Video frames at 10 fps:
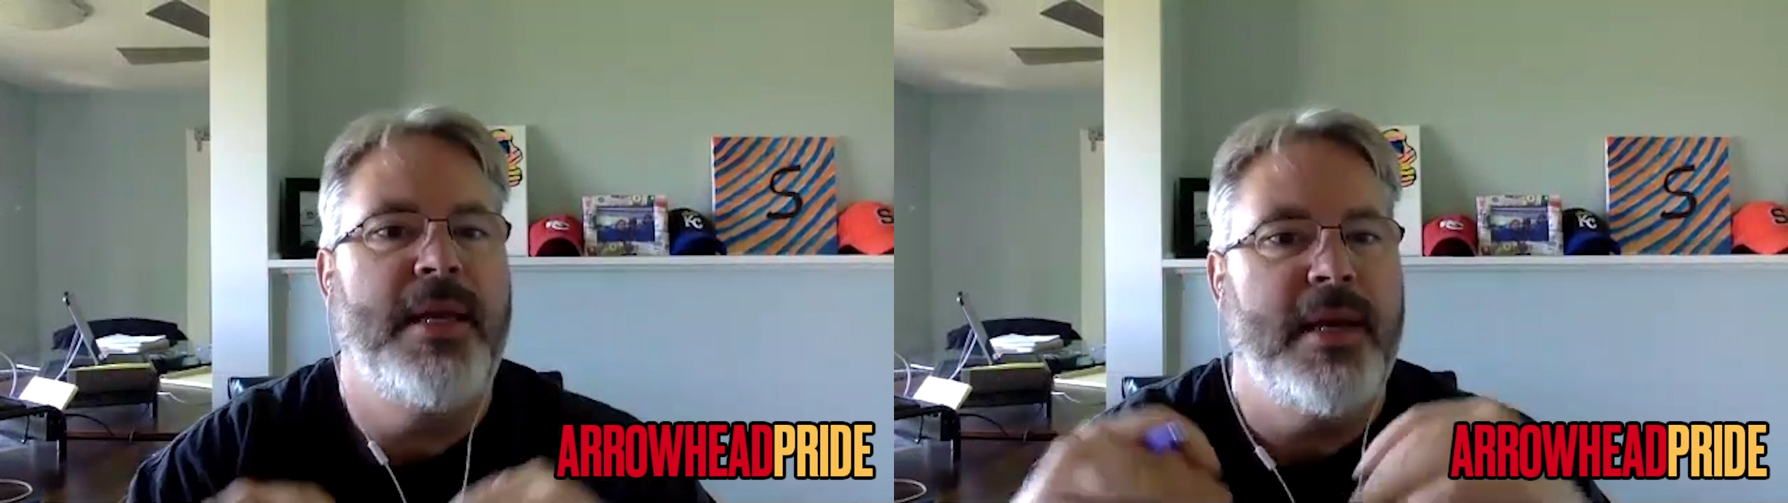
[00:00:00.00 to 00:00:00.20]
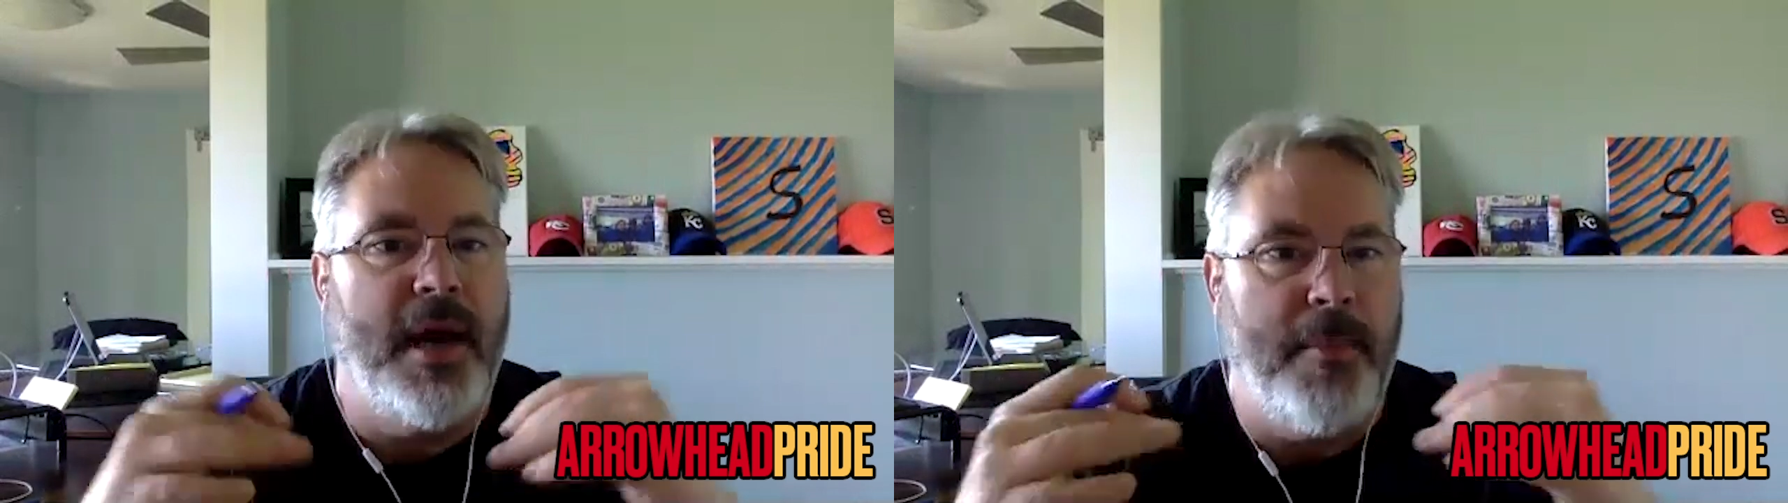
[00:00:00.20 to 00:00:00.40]

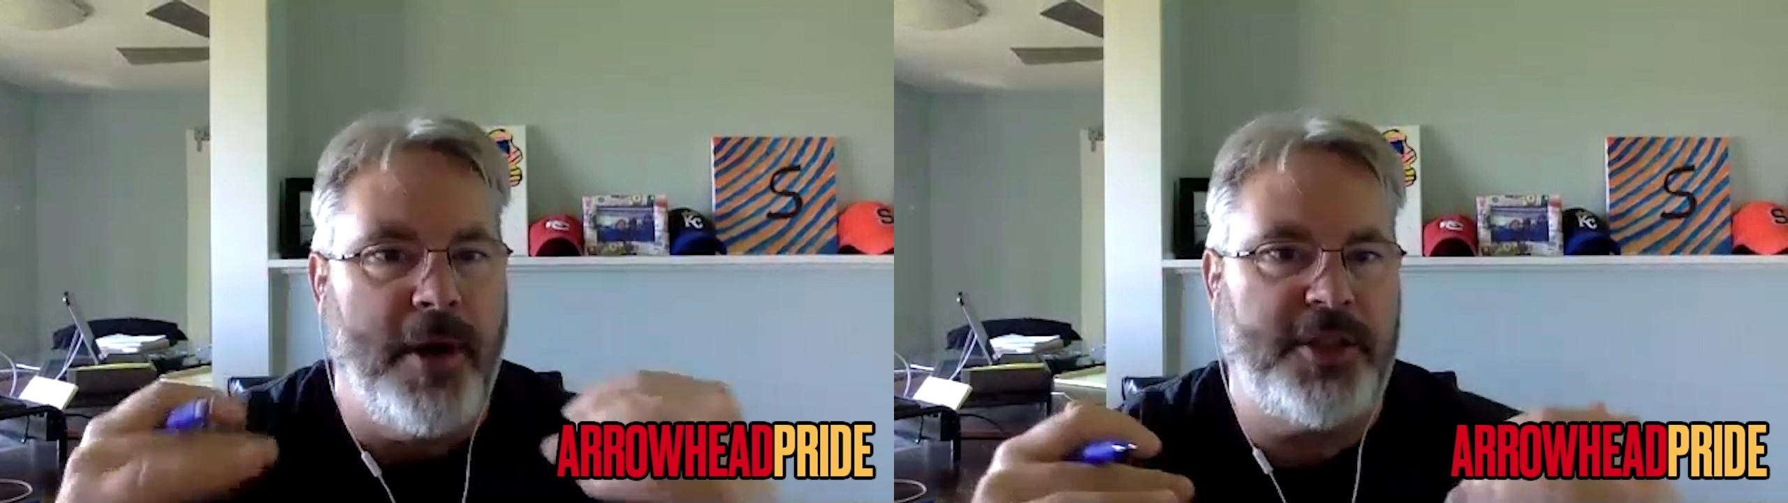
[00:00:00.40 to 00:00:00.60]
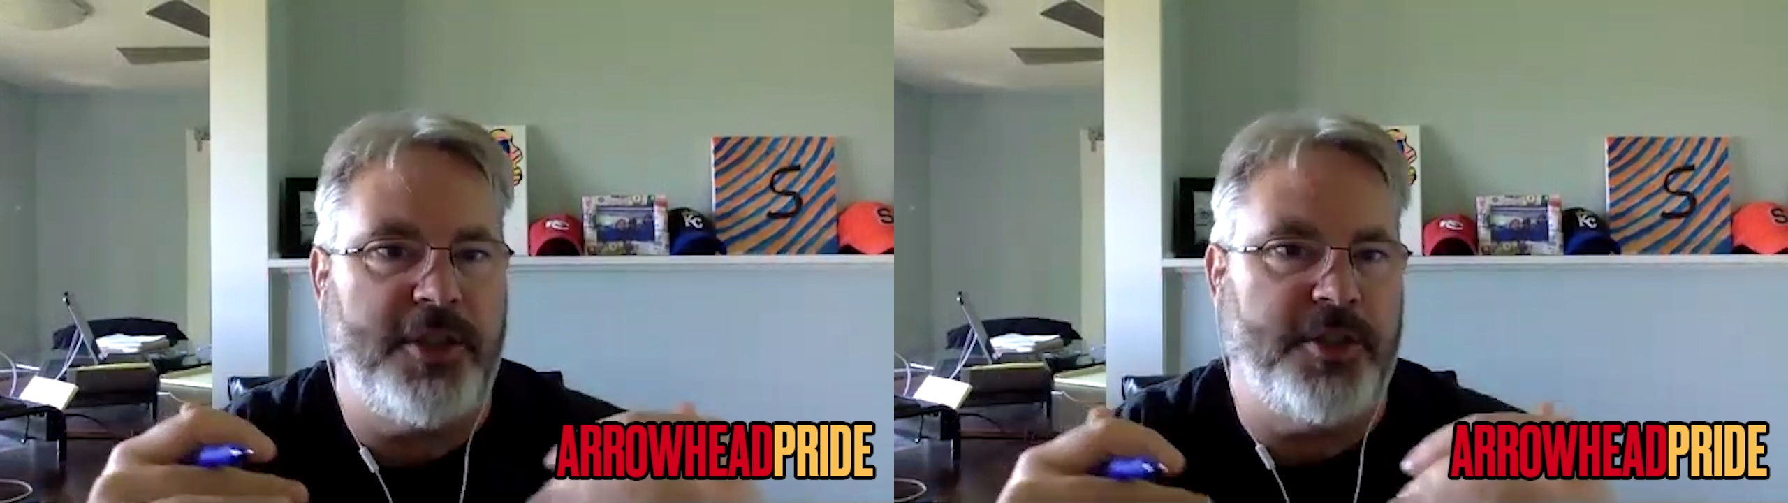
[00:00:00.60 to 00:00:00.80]

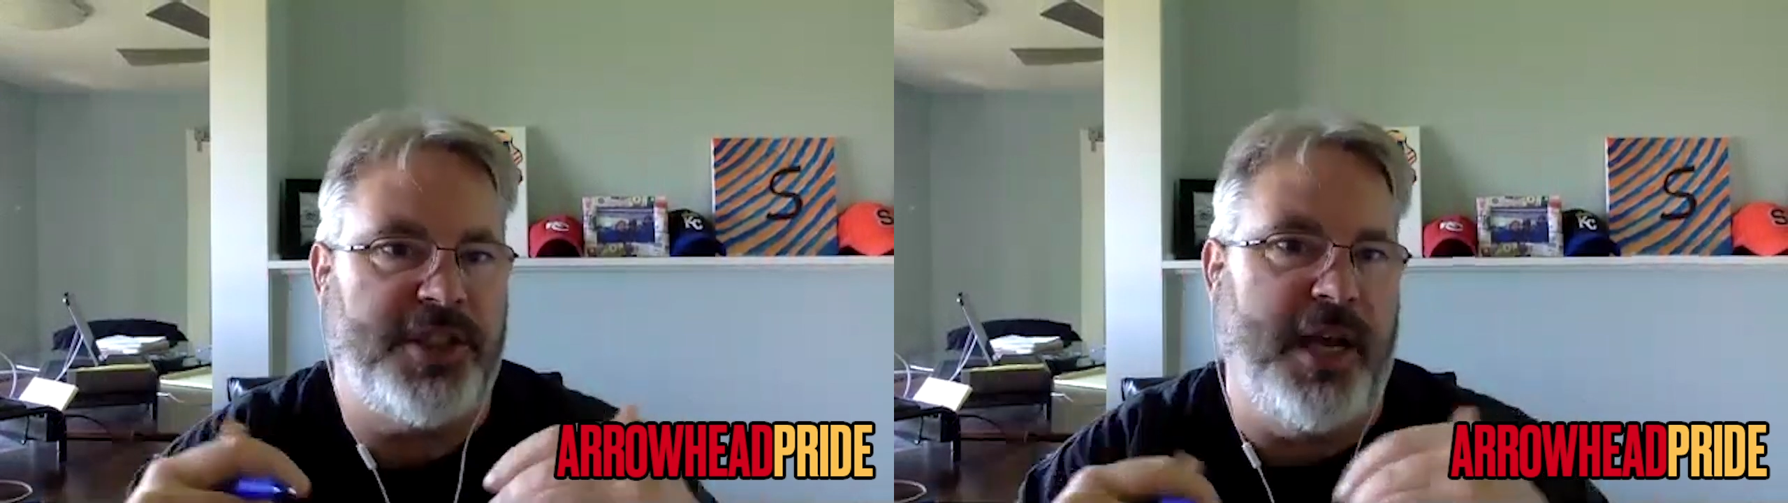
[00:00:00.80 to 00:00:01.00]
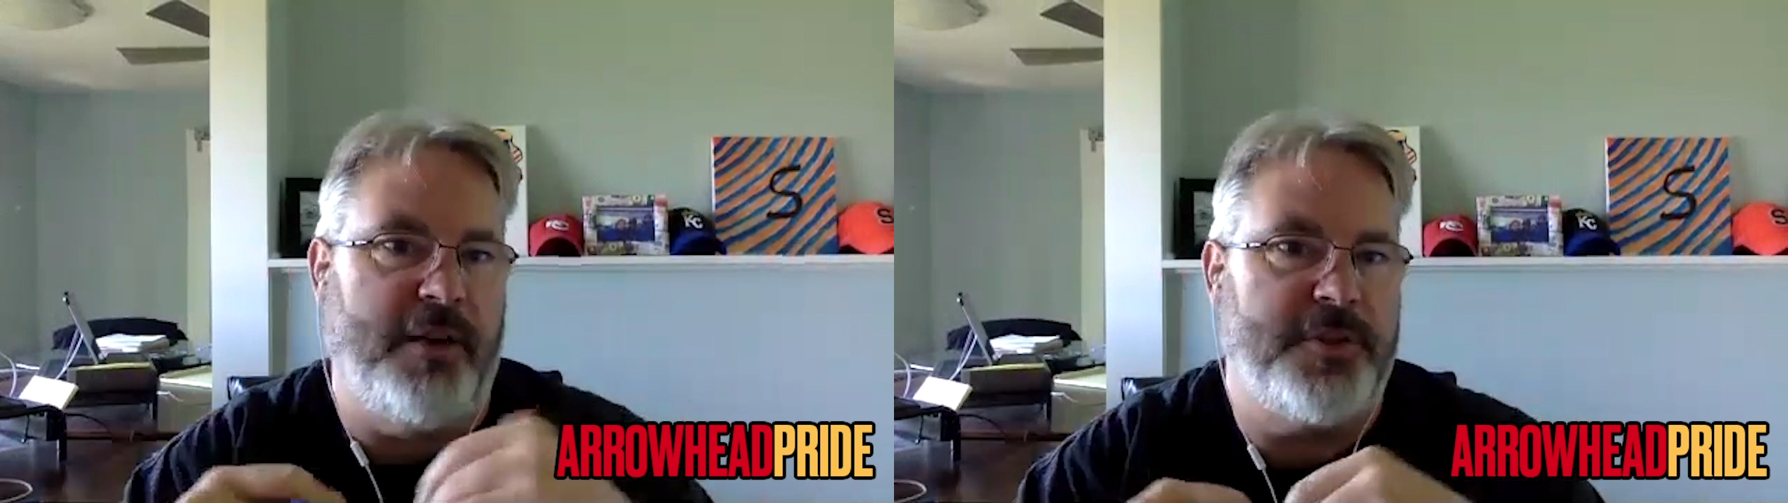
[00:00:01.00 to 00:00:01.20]
amongst
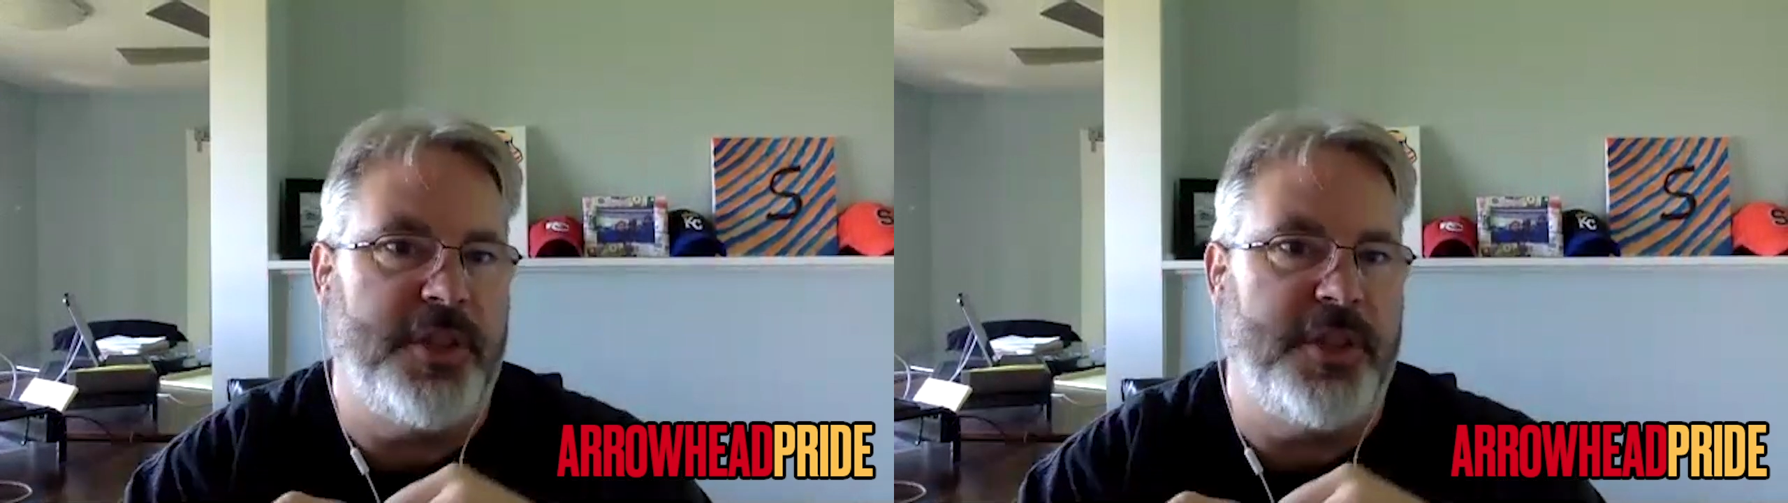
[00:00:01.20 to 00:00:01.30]
yourselves,